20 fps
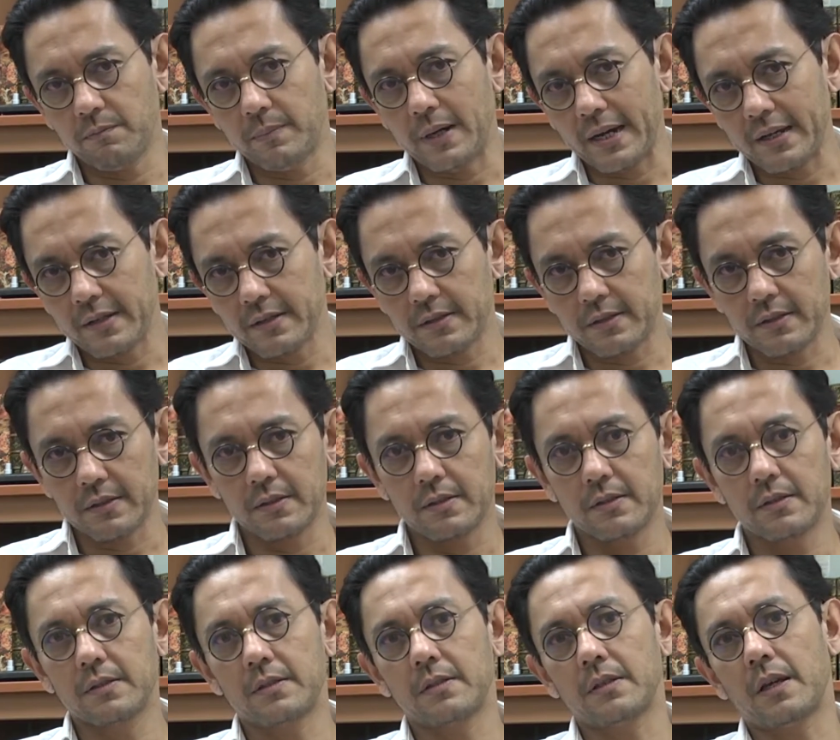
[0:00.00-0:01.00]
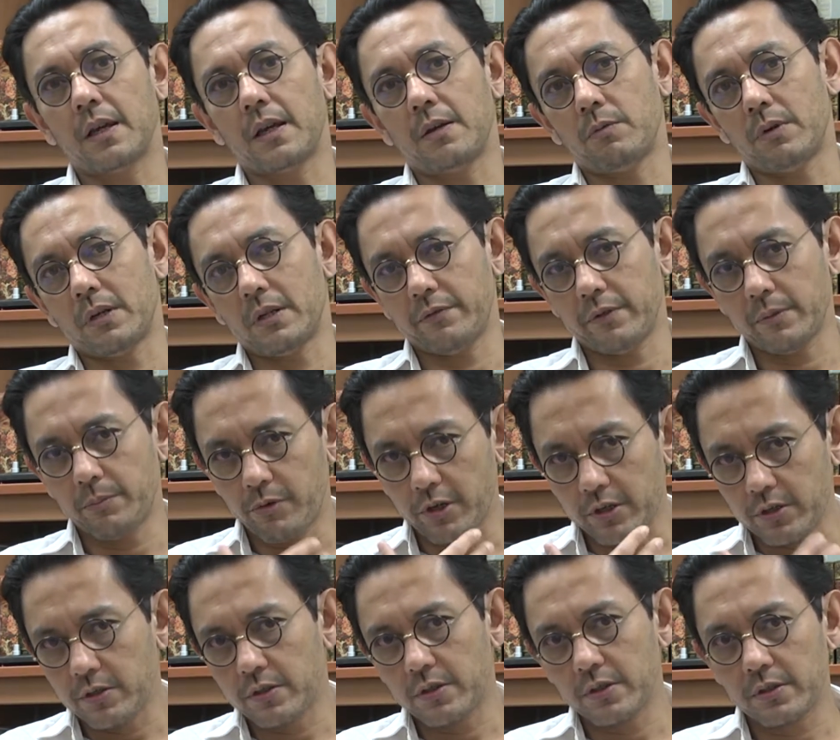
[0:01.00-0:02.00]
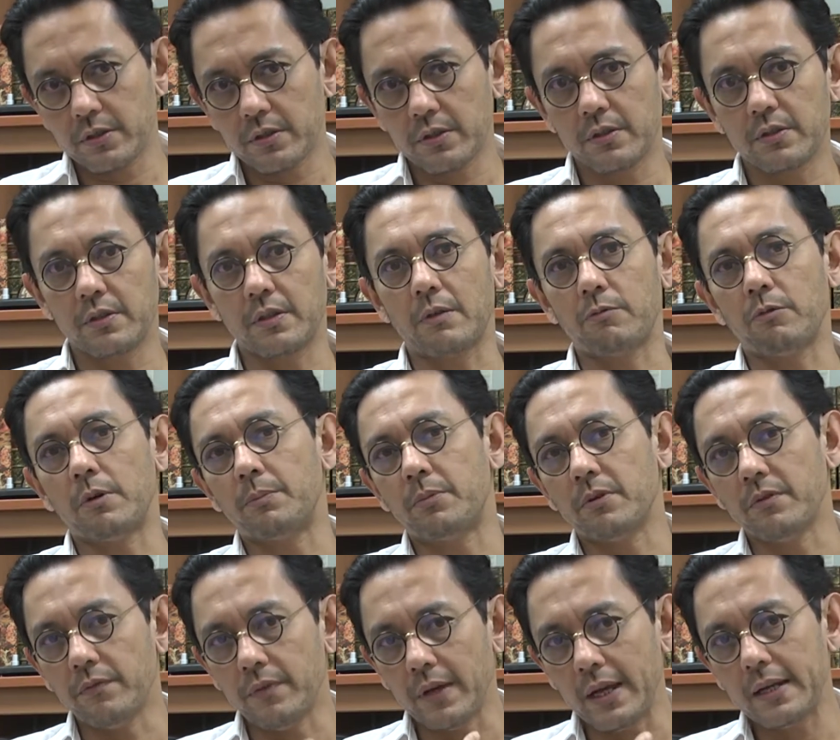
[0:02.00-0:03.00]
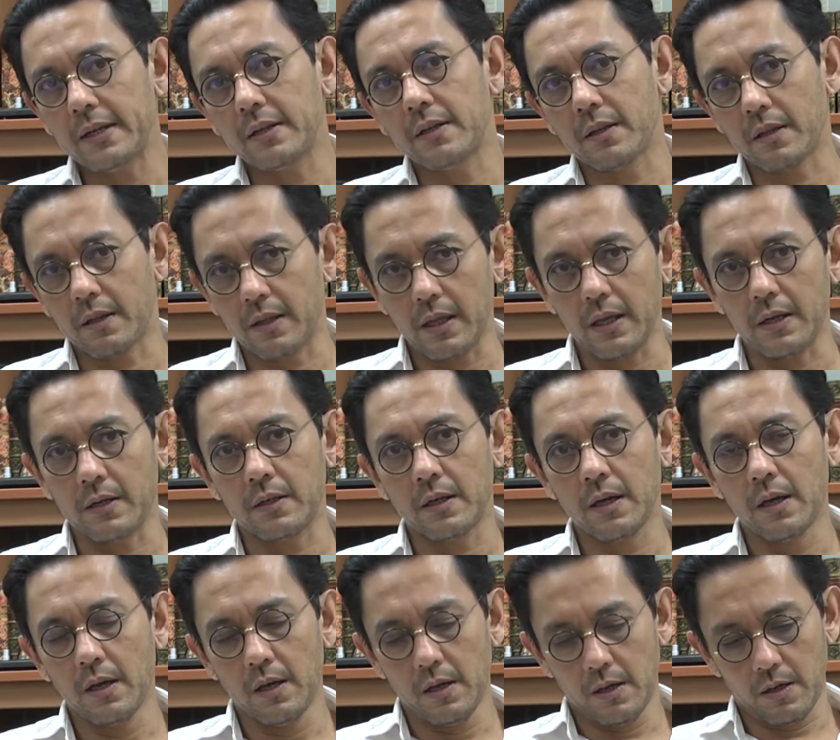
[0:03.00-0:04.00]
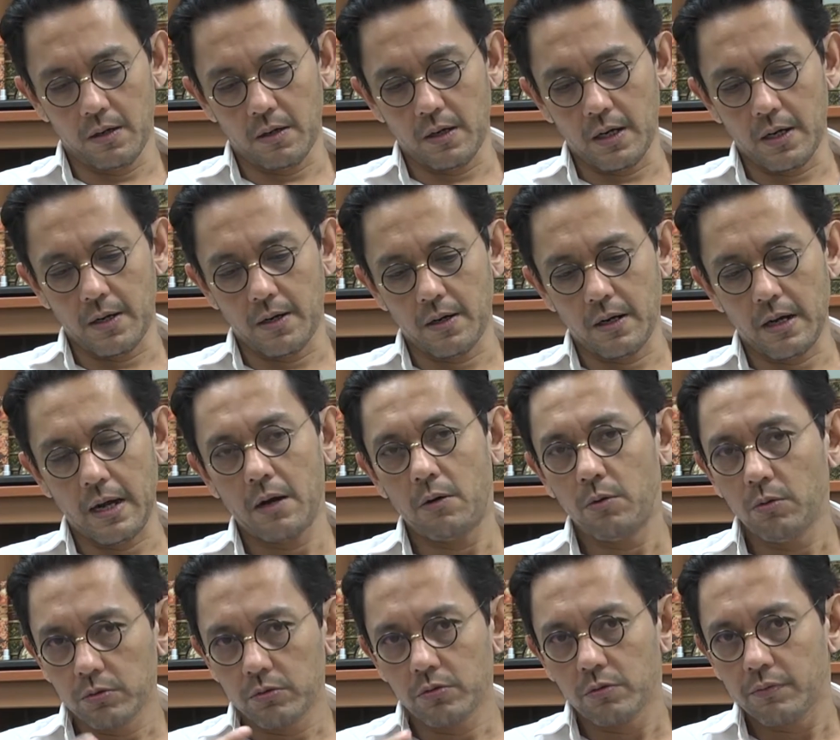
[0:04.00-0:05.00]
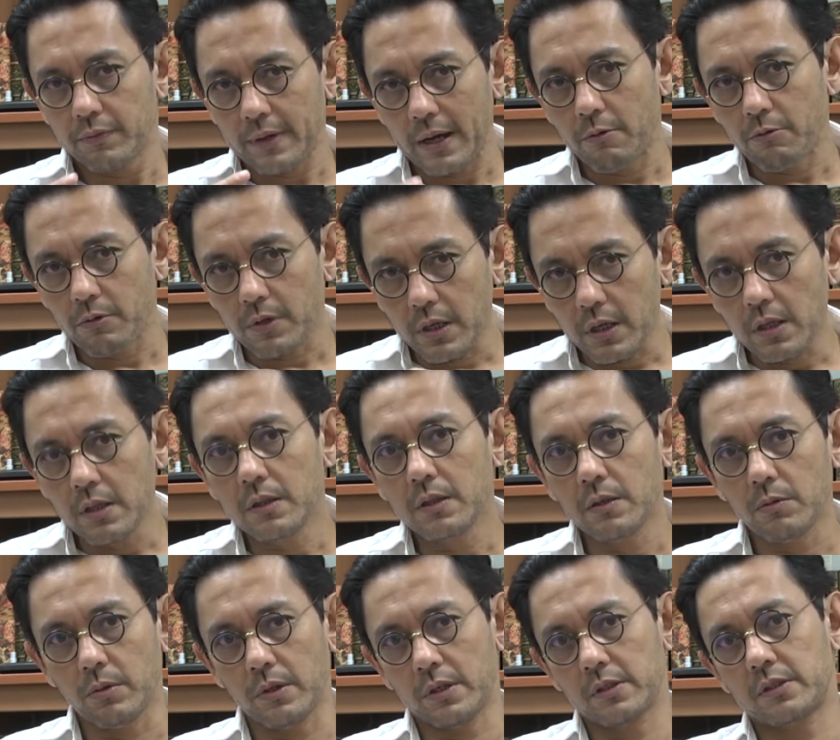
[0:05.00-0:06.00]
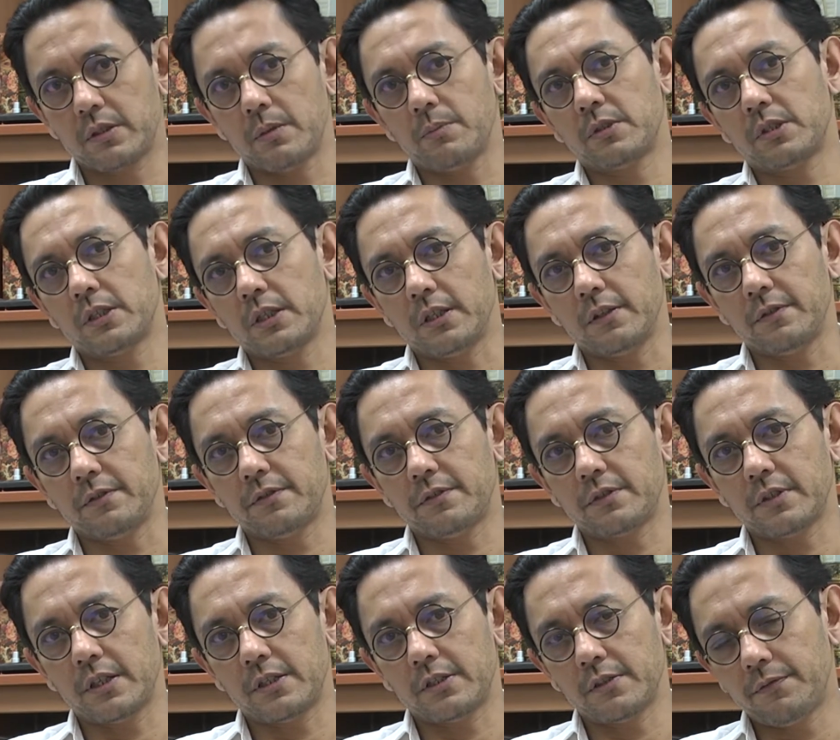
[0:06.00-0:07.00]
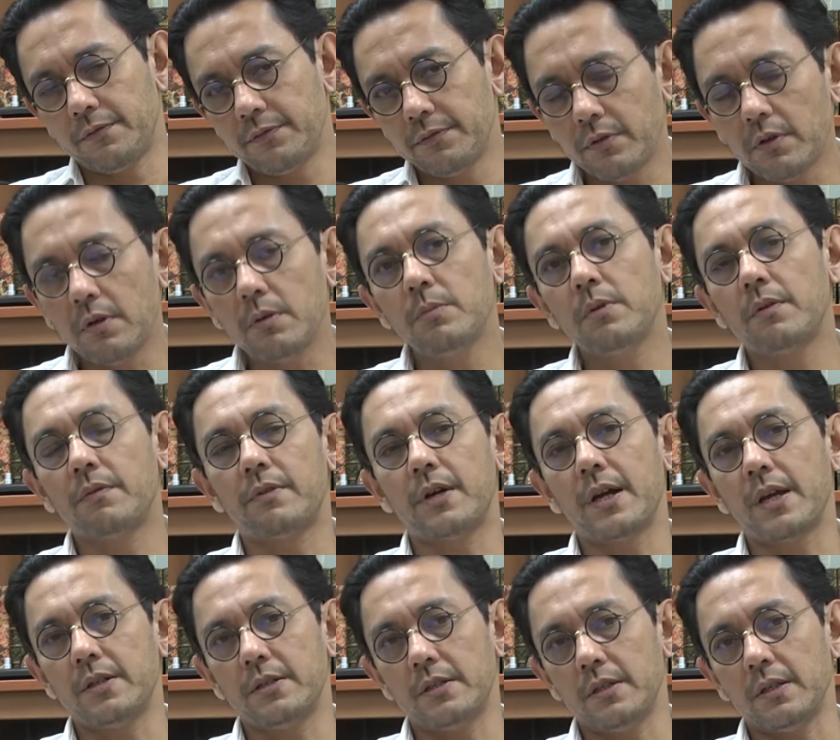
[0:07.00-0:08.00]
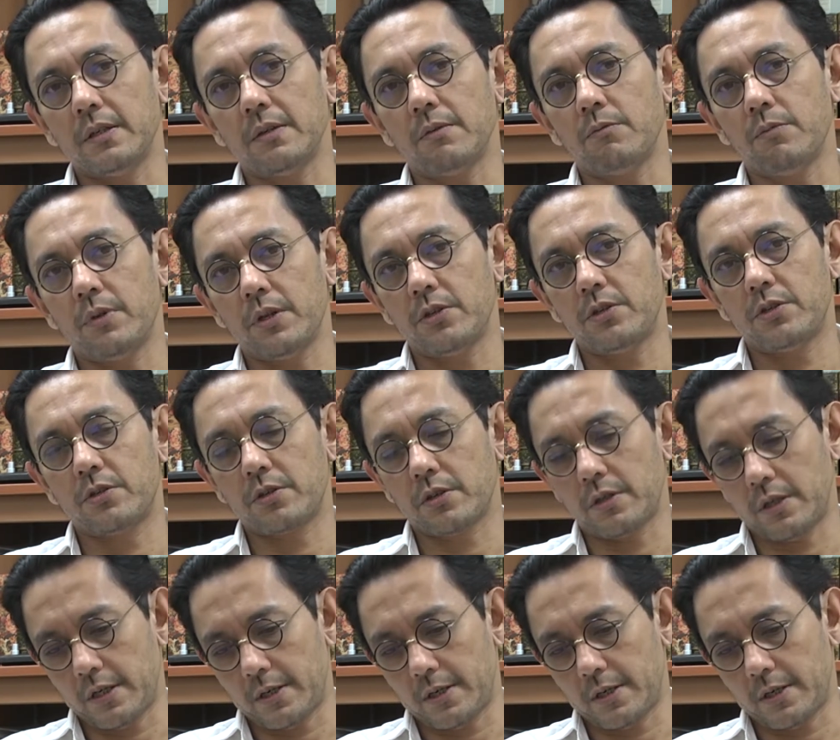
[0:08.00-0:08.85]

biases and whatever prejudices that were prevalent then are also found in the works themselves. It's a form of writing which